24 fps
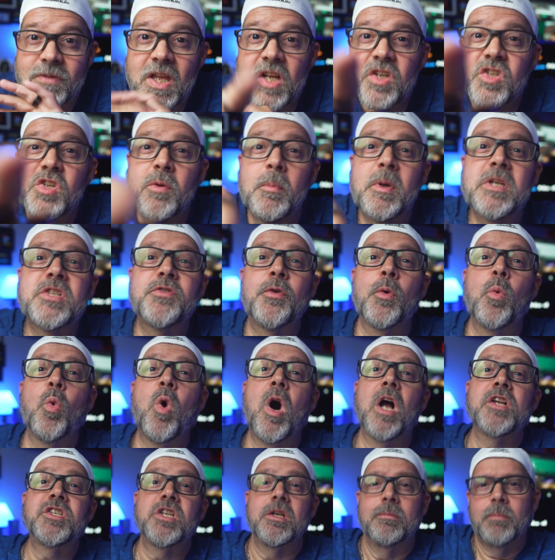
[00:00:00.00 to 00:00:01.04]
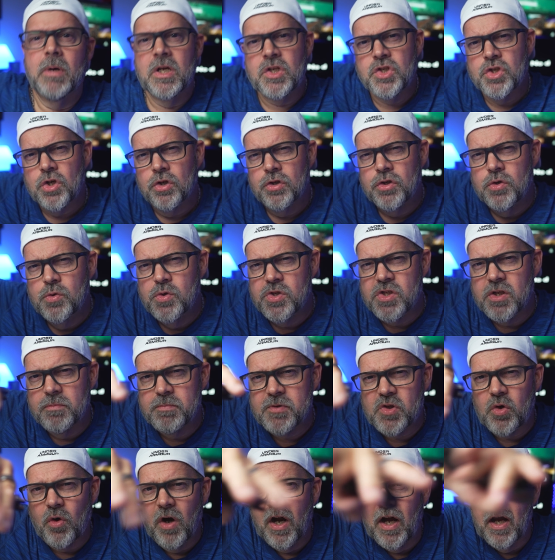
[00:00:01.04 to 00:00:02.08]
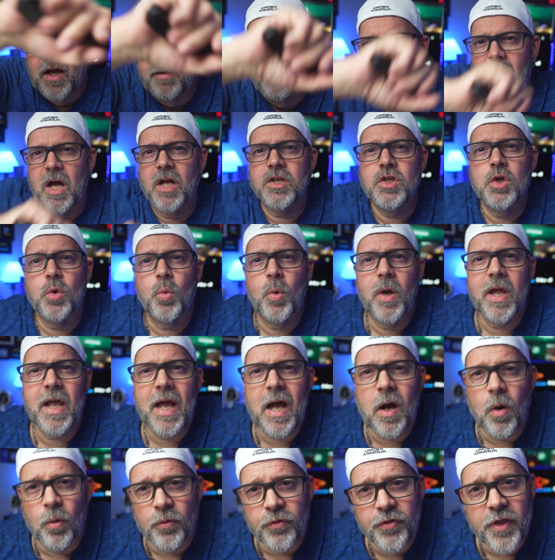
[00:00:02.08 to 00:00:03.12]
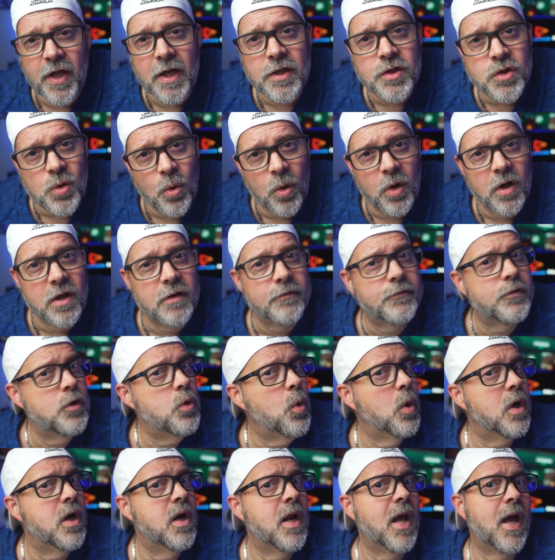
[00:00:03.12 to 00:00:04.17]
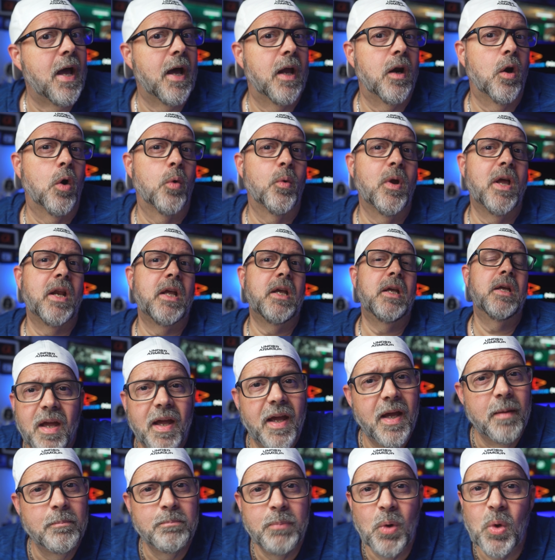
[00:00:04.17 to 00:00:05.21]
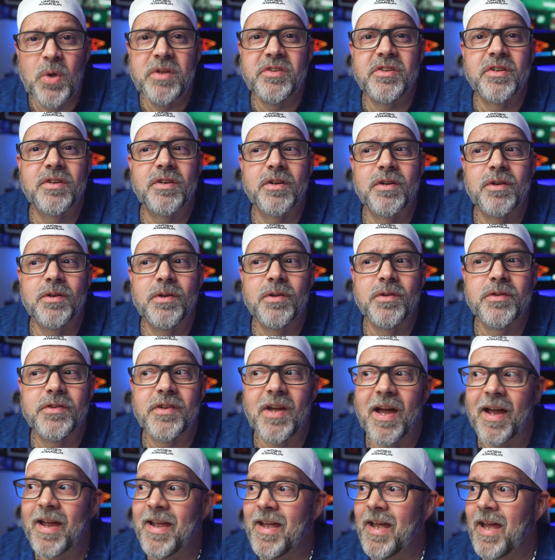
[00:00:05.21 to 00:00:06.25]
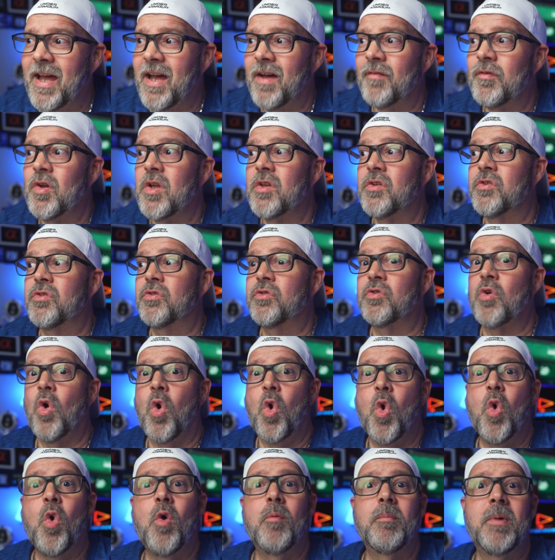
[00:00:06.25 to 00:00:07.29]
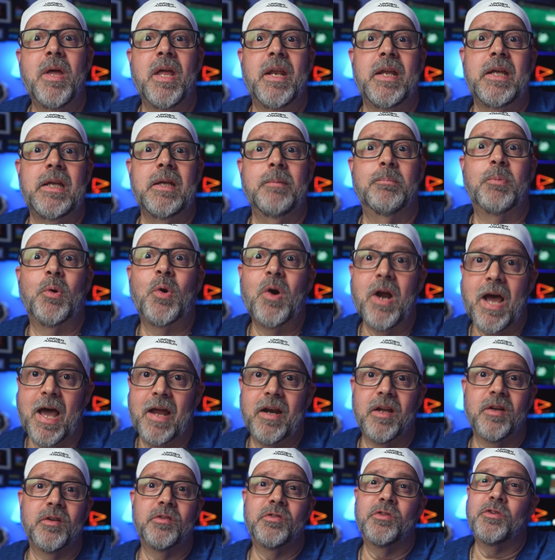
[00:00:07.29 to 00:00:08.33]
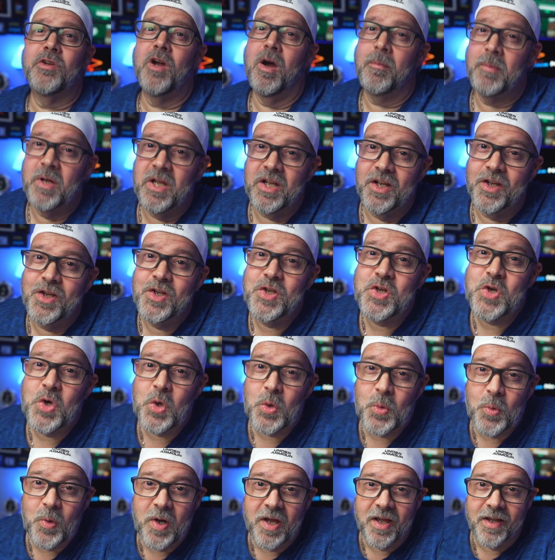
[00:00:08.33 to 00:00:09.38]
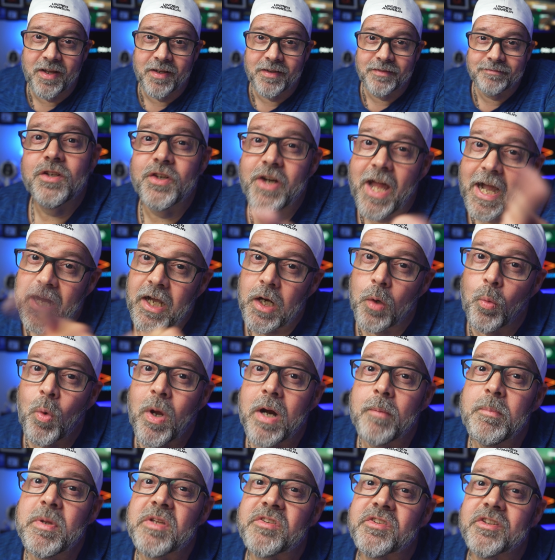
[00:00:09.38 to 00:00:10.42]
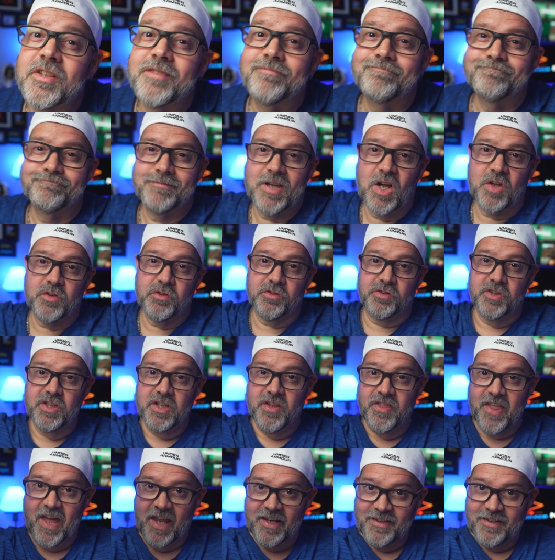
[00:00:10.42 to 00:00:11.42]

Thanks so much for watching. Make sure to subscribe on your way out that door if you are not already. And boys and girls, I have so many products coming your way. You're not going to want to miss it. I'll see you